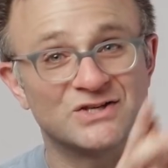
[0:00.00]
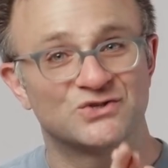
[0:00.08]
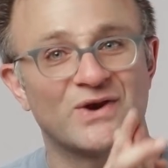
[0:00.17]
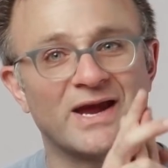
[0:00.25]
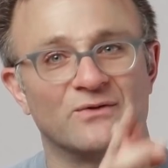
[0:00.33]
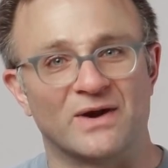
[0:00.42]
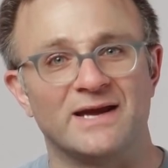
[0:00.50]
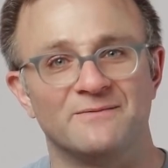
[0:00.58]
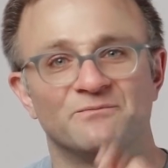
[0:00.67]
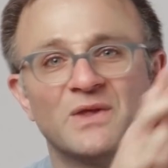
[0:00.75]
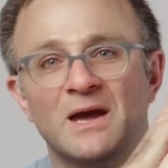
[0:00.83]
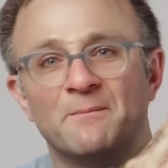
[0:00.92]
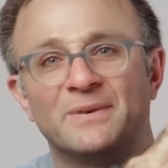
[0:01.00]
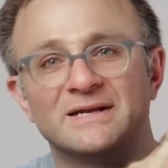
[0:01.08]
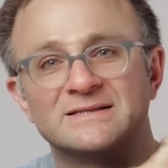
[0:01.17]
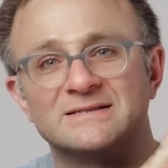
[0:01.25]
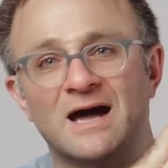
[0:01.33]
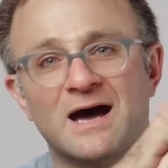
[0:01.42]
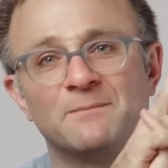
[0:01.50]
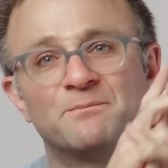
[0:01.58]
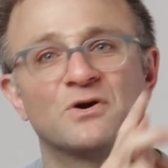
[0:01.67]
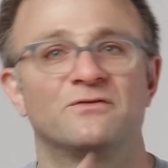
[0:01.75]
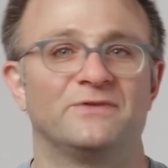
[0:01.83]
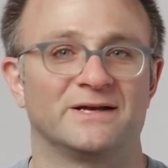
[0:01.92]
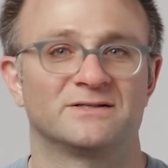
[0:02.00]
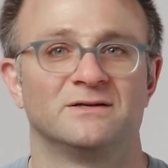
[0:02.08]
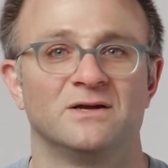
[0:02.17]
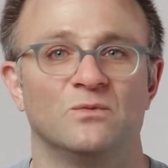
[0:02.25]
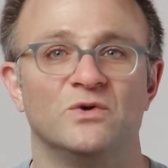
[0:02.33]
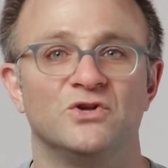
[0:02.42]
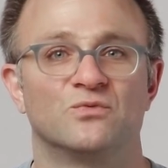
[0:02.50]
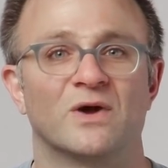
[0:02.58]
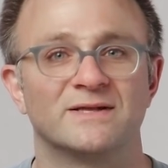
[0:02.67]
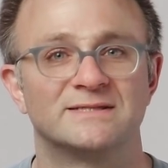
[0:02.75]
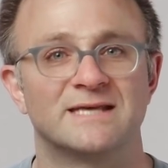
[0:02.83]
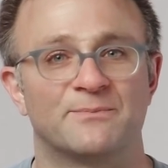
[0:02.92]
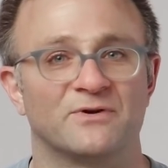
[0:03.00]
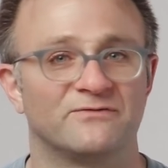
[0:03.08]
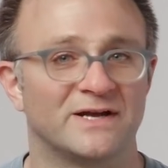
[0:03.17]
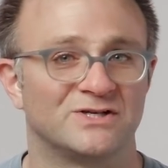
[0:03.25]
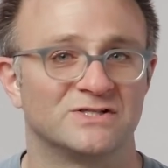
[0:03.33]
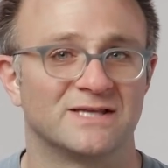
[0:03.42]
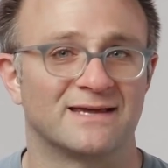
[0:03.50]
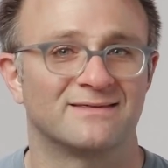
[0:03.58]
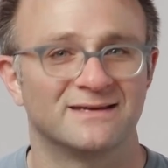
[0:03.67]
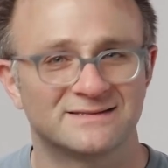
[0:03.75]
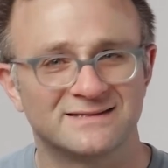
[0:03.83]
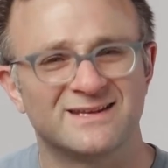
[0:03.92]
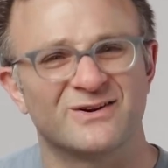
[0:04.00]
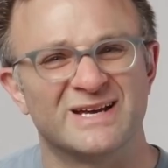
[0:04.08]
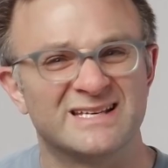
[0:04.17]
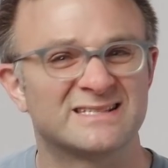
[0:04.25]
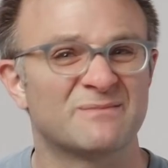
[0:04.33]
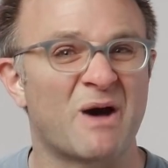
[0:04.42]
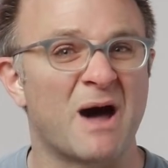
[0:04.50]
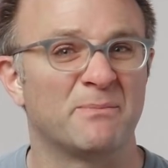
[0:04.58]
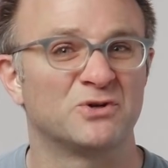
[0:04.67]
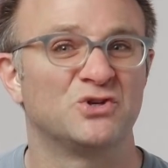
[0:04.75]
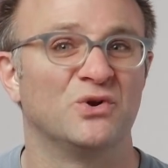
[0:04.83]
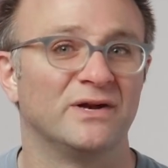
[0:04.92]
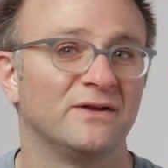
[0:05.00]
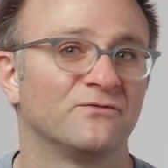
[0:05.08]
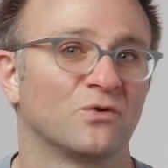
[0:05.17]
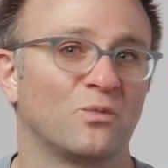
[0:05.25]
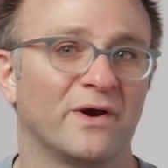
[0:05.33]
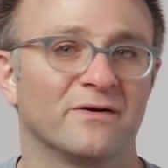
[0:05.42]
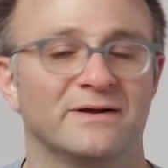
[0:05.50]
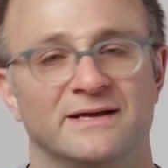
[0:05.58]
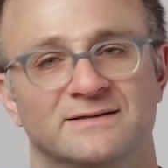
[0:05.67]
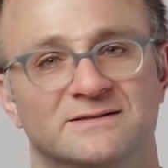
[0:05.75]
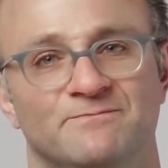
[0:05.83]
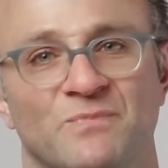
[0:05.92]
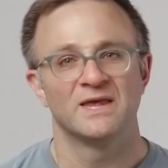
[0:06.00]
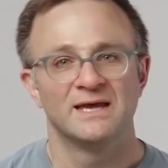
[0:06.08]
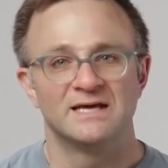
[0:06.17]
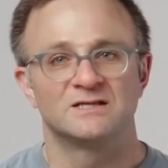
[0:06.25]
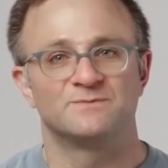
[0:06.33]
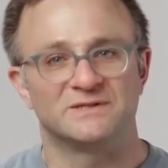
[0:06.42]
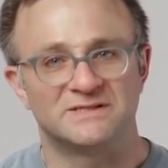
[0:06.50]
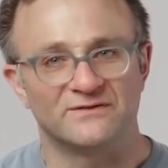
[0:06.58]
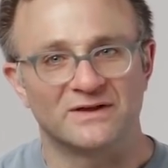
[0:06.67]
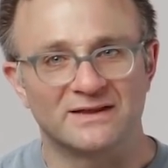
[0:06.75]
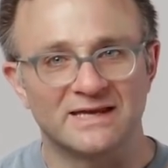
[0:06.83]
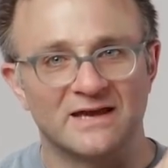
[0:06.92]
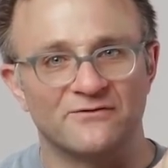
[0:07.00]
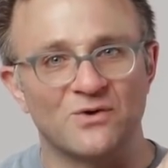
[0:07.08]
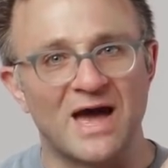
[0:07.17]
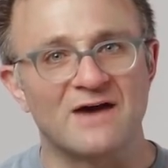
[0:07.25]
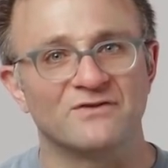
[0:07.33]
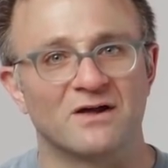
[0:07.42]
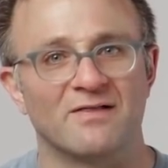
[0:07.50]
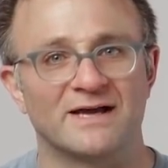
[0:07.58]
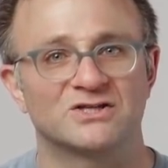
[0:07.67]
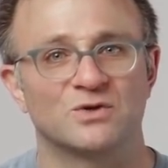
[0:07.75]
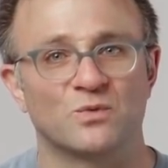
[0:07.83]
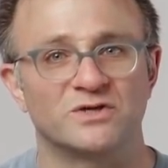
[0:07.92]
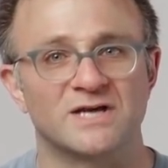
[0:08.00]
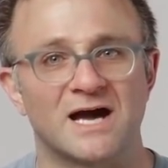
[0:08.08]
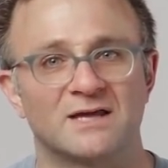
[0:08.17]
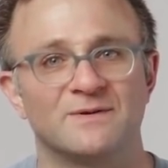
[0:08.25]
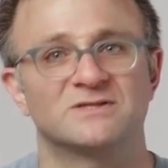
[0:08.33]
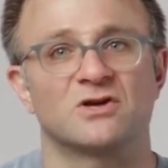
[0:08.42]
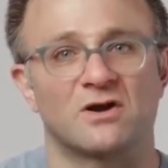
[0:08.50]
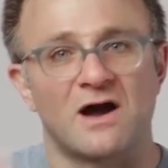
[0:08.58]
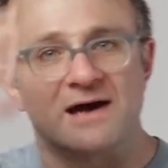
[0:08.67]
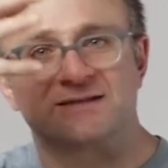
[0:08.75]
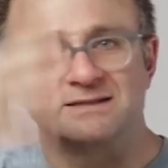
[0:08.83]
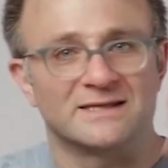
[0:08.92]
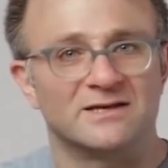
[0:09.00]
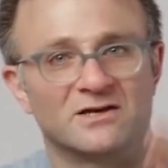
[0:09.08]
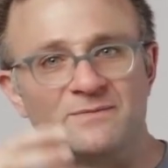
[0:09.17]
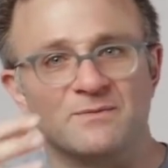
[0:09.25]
is great, right? But it's not perfect. When you run separate fetches like this, there is some opportunity for weirdness. Specifically, if you have a collection where documents are constantly going to